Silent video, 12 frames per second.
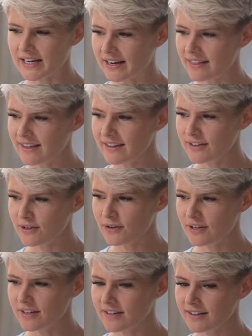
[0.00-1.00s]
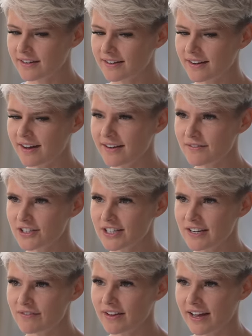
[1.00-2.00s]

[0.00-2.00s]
And I think you can kind of achieve